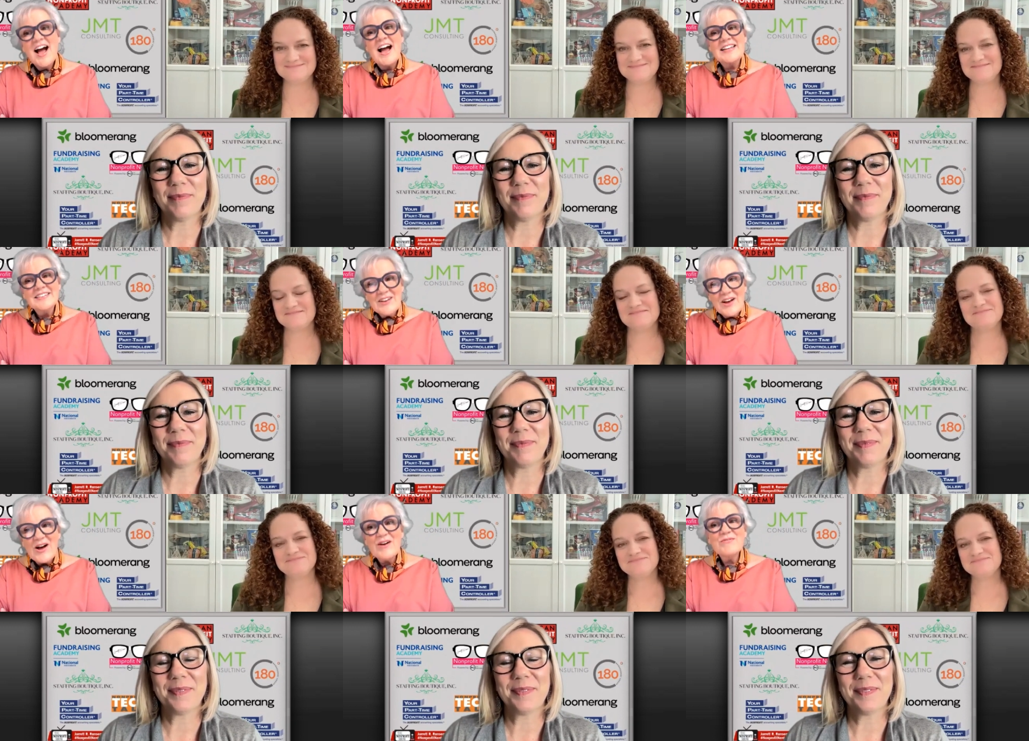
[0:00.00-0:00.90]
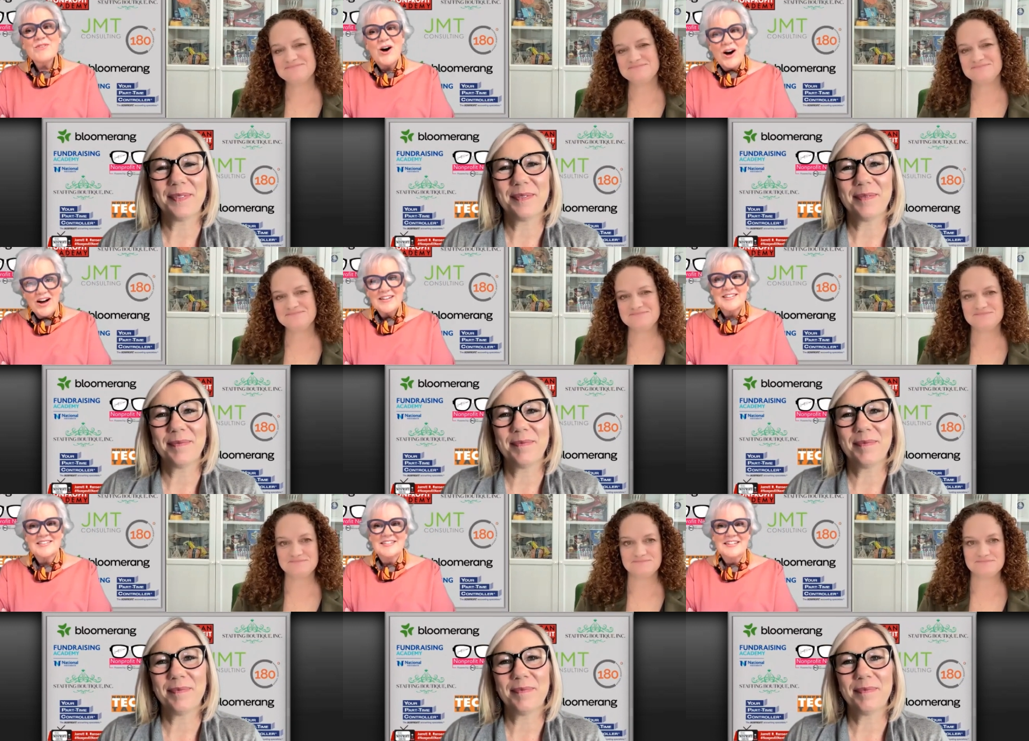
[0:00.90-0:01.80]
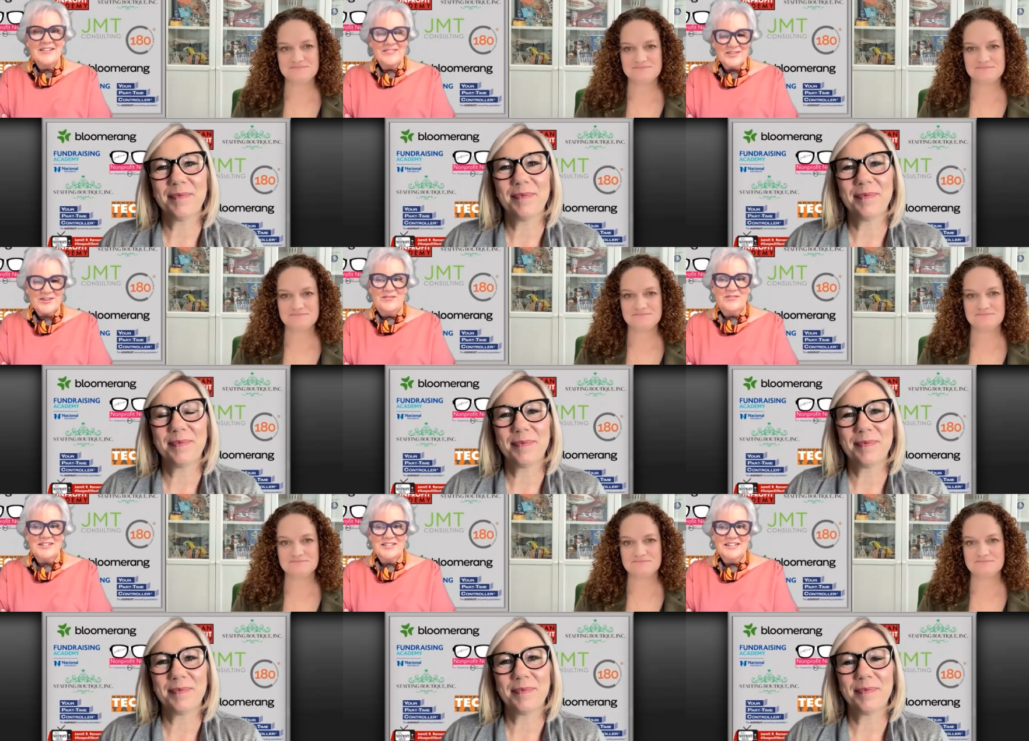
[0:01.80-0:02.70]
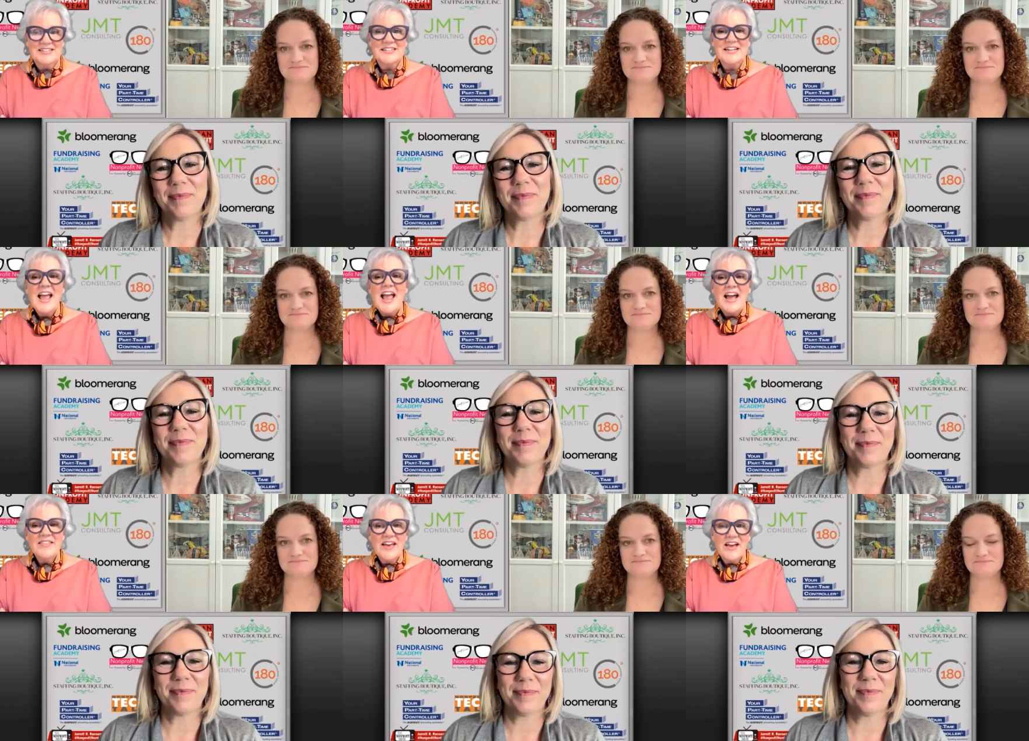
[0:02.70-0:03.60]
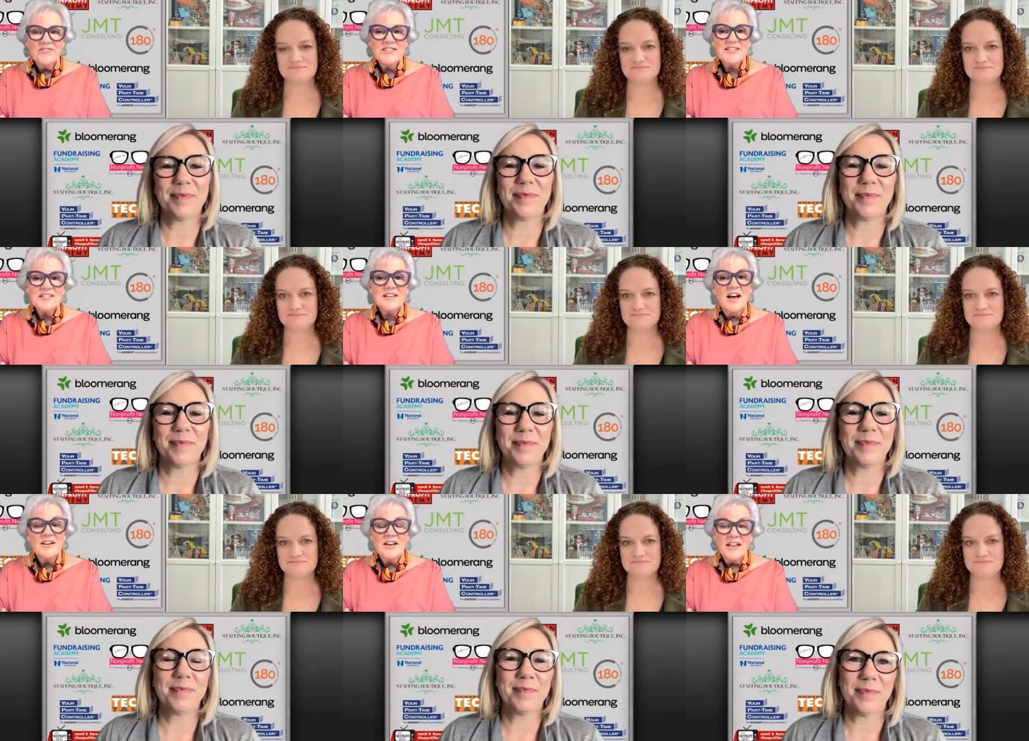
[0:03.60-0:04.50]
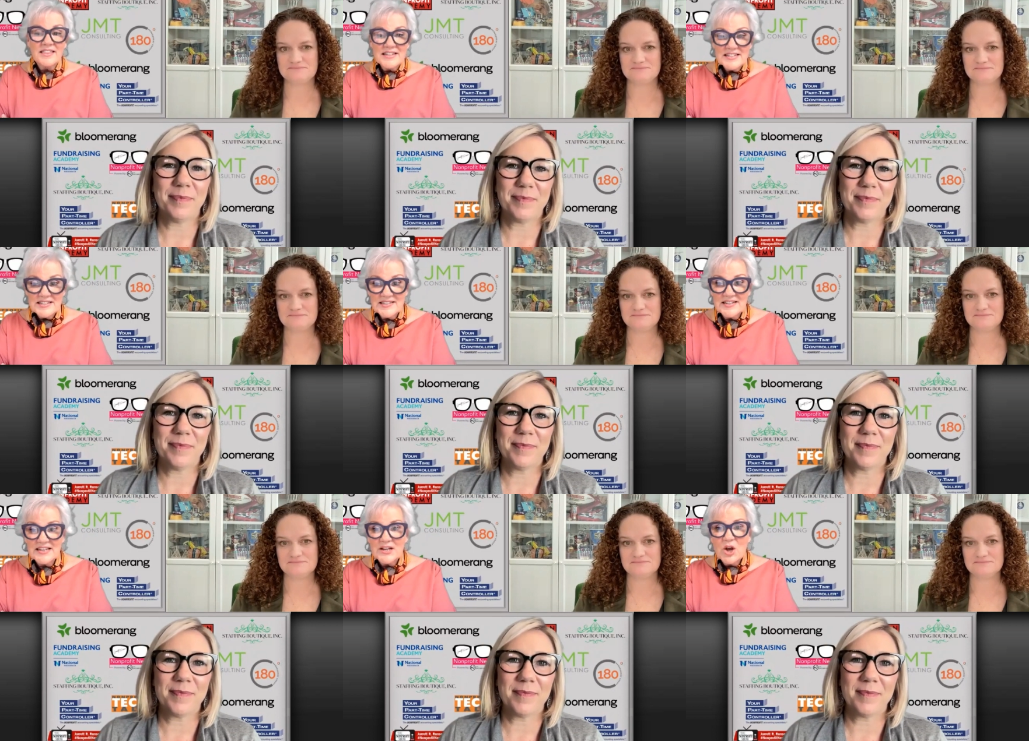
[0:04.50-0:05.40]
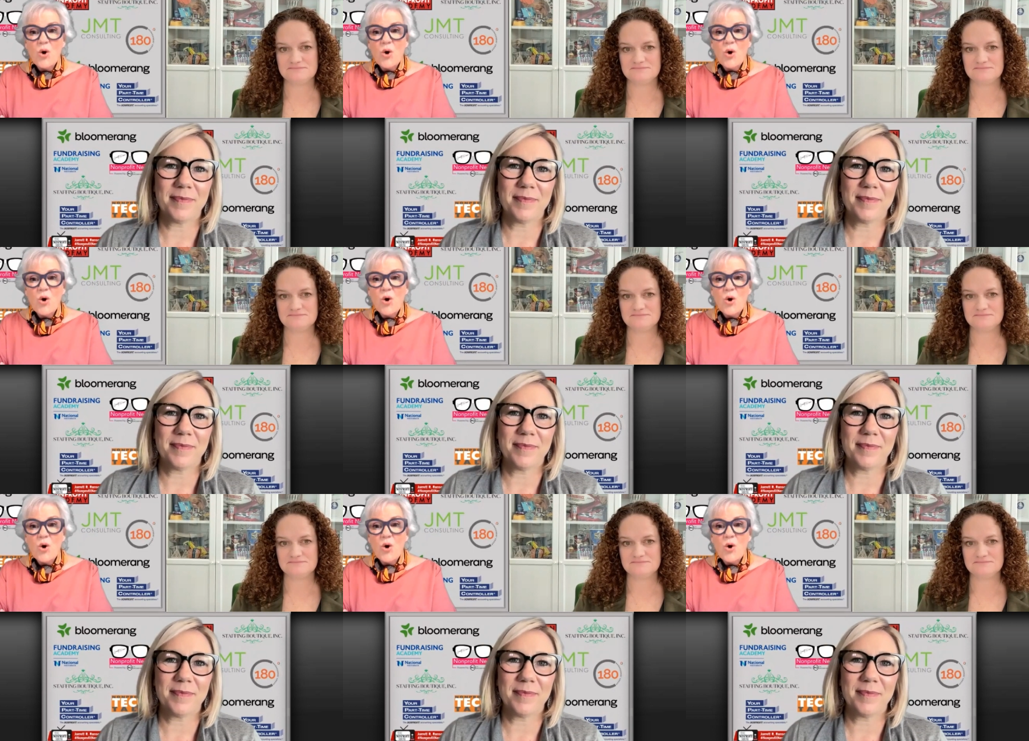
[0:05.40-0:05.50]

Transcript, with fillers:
Speaker 1: I love the honesty of this conversation and the emphasis on authenticity.